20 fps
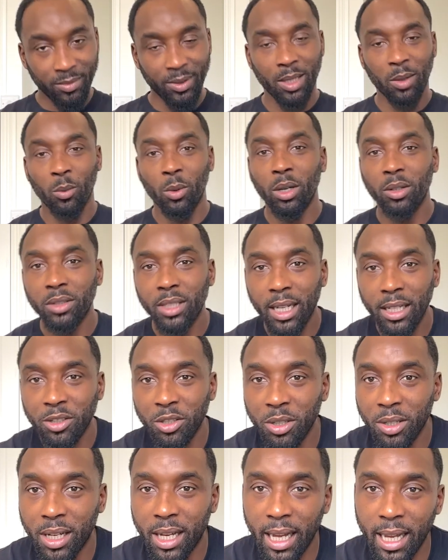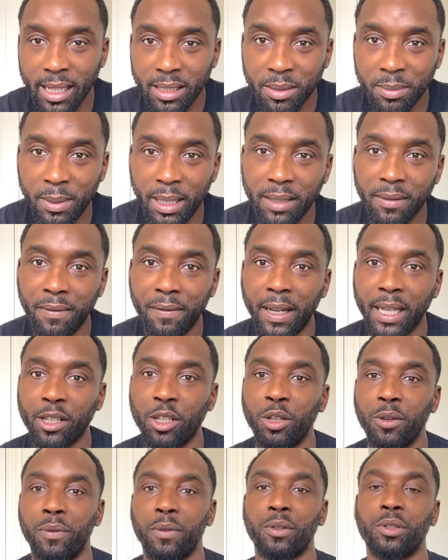Well done, you guys, man. Thank
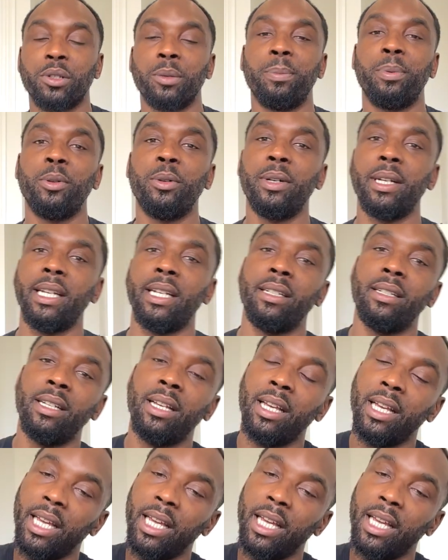you for supporting.